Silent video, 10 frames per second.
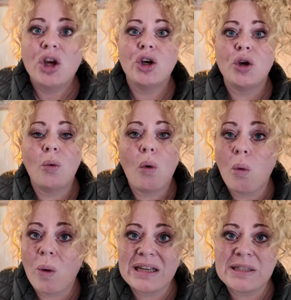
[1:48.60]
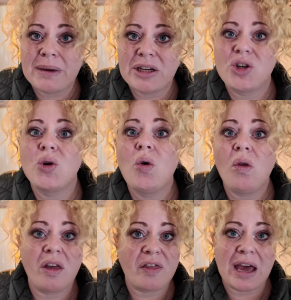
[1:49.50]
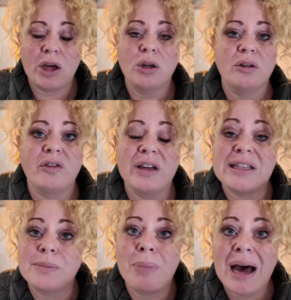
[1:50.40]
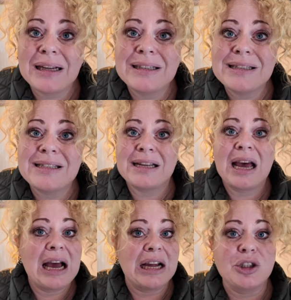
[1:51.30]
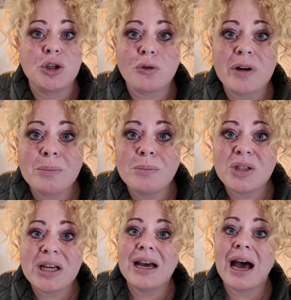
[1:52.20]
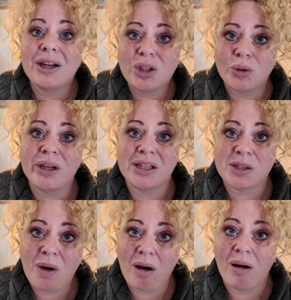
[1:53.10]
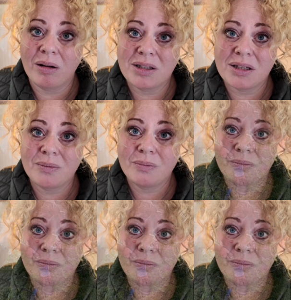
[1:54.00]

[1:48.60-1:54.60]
who always make sure that their hoof is balanced and trimmed and looking smart.